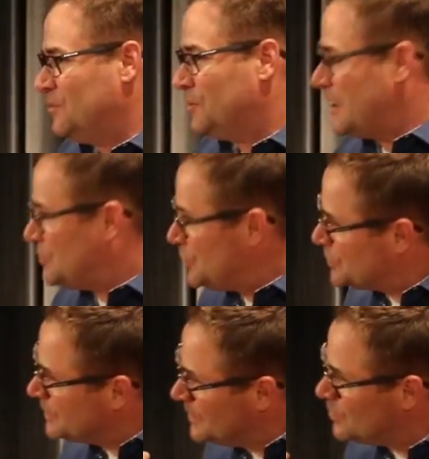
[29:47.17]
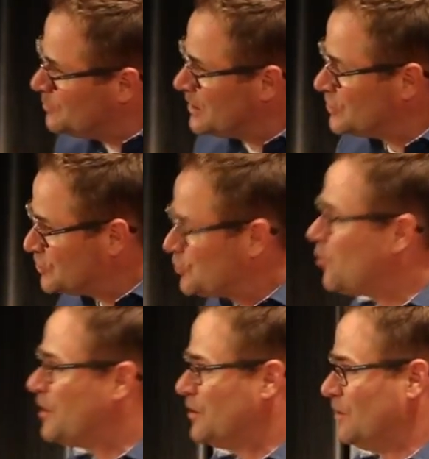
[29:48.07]
well, that was just a little bit of
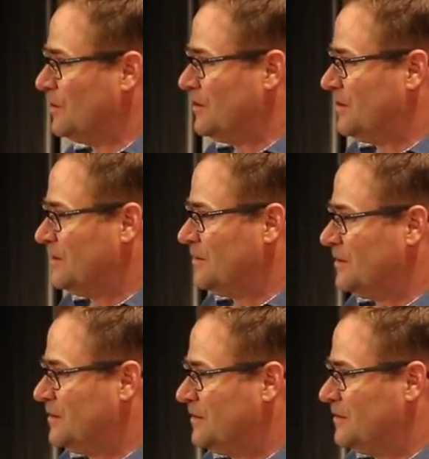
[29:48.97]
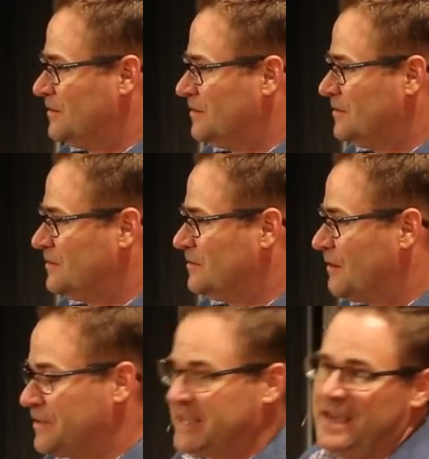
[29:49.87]
soil
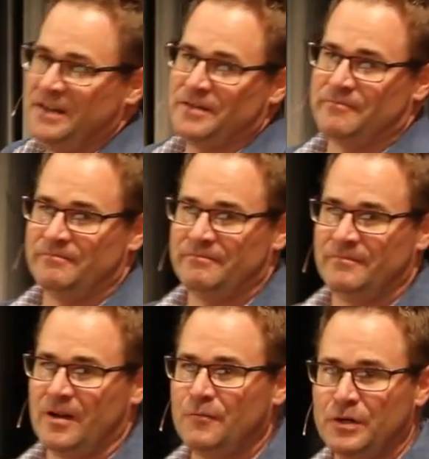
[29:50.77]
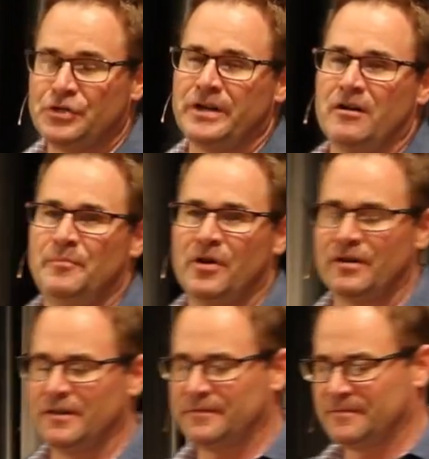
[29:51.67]
of the kingdom of which you're now a
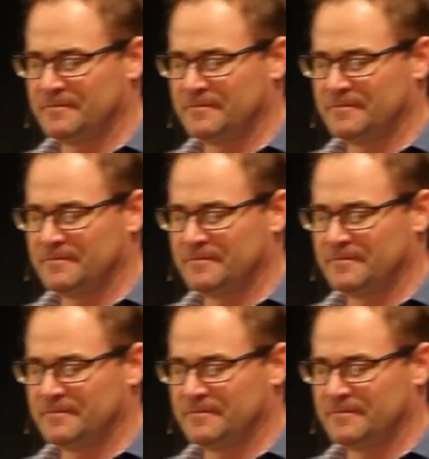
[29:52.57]
part of.